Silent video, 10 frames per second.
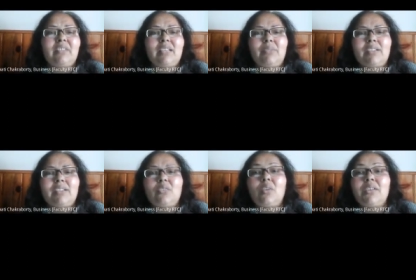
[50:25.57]
Say local
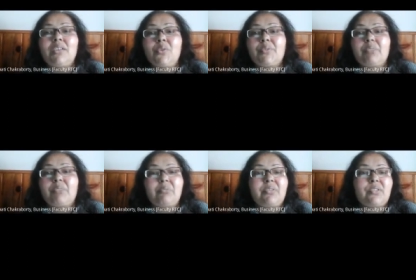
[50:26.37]

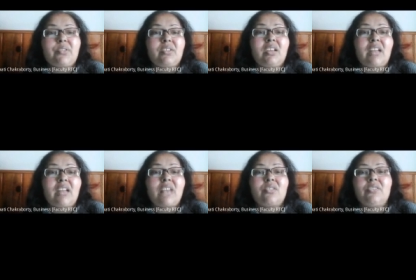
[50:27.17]
newspapers, national
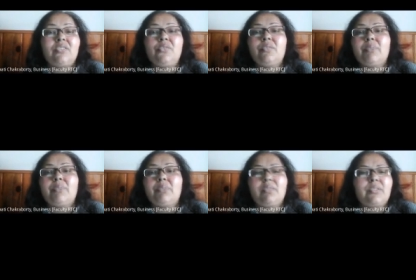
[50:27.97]

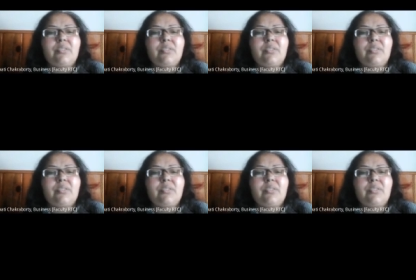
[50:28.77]
newspapers,